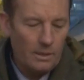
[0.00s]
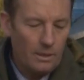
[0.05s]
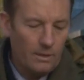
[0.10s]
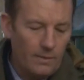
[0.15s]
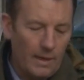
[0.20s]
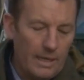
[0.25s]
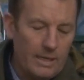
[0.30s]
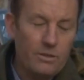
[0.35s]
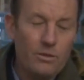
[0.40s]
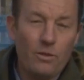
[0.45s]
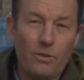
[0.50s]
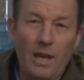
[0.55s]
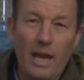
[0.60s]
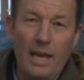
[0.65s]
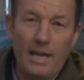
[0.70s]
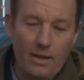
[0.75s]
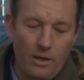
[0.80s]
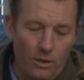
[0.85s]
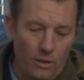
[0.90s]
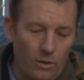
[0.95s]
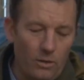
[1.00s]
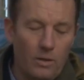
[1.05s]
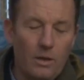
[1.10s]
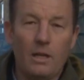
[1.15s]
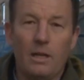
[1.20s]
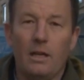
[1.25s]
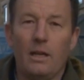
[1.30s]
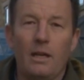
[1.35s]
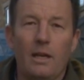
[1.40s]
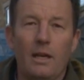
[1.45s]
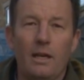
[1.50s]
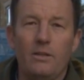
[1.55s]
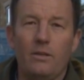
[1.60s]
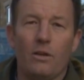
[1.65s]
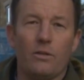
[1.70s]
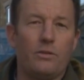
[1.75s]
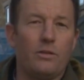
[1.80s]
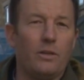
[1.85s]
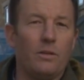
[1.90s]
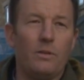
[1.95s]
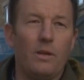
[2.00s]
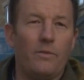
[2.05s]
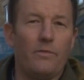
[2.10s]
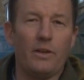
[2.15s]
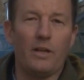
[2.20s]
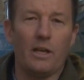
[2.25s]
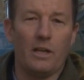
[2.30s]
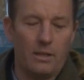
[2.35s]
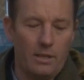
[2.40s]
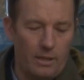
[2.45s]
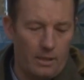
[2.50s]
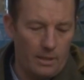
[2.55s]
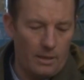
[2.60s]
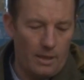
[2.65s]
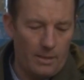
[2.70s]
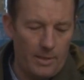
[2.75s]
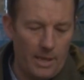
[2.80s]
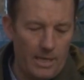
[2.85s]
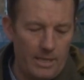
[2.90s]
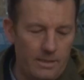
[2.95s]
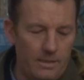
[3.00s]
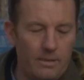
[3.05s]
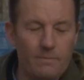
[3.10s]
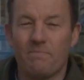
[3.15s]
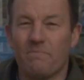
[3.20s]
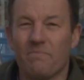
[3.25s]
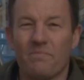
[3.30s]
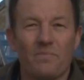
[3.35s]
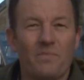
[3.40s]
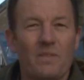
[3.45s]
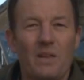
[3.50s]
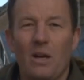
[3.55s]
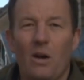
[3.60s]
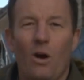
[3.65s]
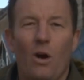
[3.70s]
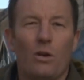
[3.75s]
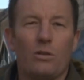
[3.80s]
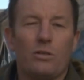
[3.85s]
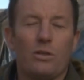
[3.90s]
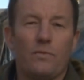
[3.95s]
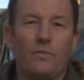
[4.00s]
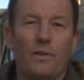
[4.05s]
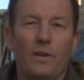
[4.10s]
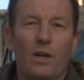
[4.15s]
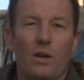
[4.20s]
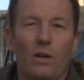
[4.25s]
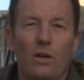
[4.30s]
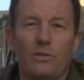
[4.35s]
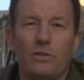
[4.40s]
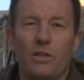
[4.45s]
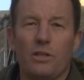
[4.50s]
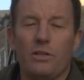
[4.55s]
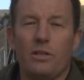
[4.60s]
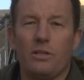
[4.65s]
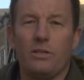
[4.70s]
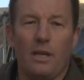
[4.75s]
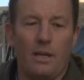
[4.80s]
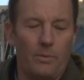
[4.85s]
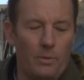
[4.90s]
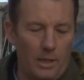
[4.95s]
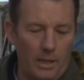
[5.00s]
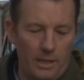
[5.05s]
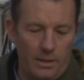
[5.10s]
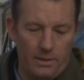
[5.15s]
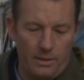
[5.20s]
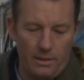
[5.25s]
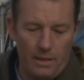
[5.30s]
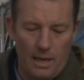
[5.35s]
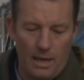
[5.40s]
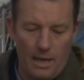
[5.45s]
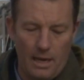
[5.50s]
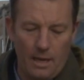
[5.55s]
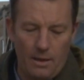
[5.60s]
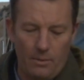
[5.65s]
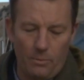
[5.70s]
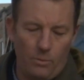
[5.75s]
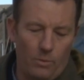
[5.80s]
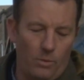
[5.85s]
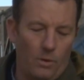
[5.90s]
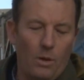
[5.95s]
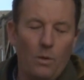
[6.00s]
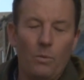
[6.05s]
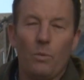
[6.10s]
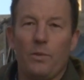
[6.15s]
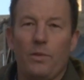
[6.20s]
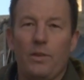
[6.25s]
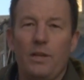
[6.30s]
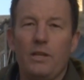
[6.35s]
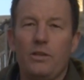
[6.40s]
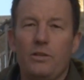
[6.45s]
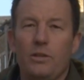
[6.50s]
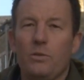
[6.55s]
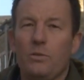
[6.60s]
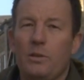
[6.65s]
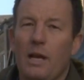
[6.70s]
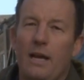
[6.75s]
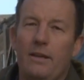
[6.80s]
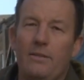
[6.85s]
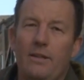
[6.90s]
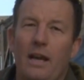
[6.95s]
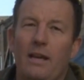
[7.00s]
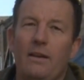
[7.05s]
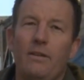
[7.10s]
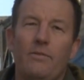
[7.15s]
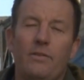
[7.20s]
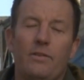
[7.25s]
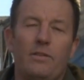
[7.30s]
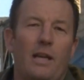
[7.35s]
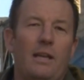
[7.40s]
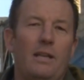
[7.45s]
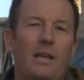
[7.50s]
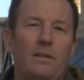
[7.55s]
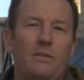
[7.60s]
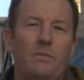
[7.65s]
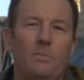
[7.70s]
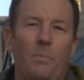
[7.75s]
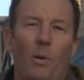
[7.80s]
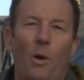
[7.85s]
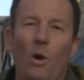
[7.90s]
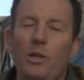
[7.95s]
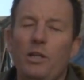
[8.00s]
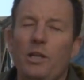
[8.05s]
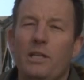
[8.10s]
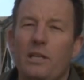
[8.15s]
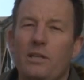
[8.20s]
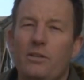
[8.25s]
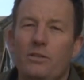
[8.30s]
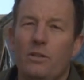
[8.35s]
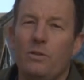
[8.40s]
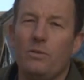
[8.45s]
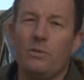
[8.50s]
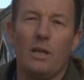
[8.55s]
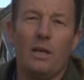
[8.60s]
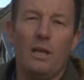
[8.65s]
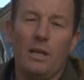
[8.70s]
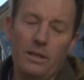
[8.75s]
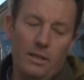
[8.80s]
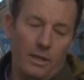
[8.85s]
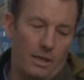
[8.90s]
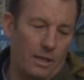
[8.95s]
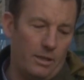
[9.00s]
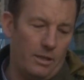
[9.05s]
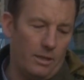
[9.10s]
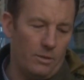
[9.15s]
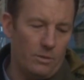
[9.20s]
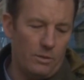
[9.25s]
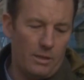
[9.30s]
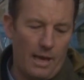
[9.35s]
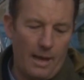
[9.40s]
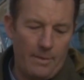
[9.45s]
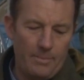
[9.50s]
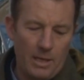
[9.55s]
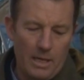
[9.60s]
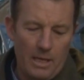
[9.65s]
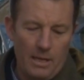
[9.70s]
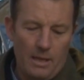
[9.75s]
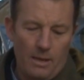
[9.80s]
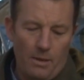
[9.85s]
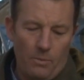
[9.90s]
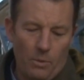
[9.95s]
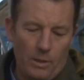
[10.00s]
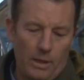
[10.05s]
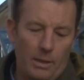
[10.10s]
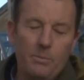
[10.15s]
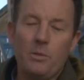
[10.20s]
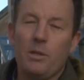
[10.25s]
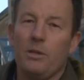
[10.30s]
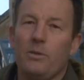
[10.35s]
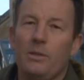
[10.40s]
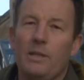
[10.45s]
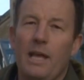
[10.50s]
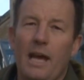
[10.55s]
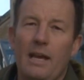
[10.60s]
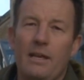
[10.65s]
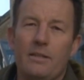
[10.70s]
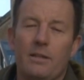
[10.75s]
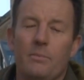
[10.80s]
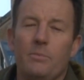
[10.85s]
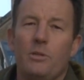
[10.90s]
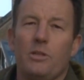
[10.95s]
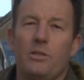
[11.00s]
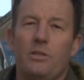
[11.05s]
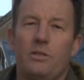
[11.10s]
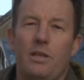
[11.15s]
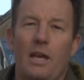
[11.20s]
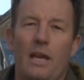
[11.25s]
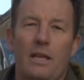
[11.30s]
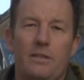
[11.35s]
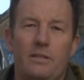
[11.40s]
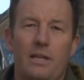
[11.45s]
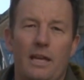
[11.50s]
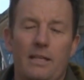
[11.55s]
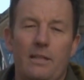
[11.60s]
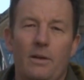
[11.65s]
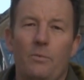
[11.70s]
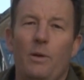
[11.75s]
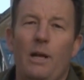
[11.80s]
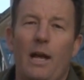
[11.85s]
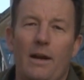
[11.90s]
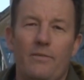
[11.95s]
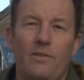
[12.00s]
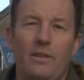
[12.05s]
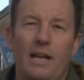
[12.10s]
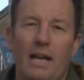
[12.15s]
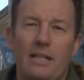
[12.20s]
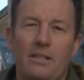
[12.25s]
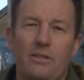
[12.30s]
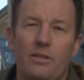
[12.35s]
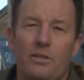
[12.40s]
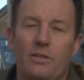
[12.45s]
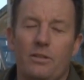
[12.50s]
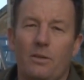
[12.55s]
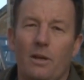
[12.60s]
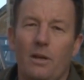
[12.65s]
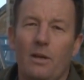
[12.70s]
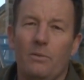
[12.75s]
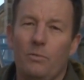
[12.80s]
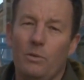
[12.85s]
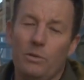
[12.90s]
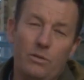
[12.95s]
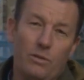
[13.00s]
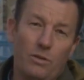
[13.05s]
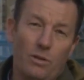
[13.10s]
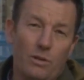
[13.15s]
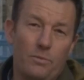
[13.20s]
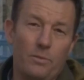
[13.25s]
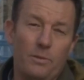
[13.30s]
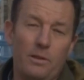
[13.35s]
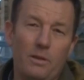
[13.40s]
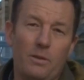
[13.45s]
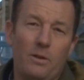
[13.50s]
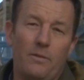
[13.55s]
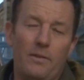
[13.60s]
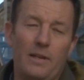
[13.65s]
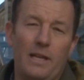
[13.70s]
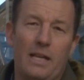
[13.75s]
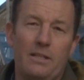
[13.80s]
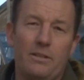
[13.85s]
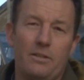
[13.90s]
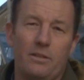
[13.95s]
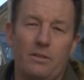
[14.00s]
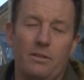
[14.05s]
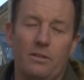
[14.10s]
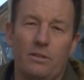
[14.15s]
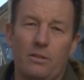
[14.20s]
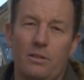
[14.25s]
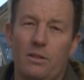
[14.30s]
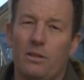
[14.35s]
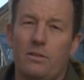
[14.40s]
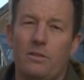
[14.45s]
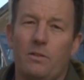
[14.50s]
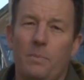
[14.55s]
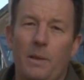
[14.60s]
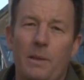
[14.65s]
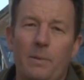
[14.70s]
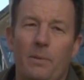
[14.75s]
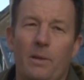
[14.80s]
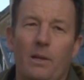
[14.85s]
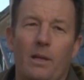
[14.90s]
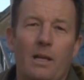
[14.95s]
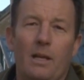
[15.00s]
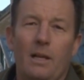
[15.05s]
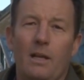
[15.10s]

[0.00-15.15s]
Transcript: Right, so there you go. Not too difficult. I mean, horses for courses. See what the issues are in the area. If there's any poignant issues, you can use them. What I'm doing there is I'm just saying that we have the answers, which of course we do have the answers, because lots of people,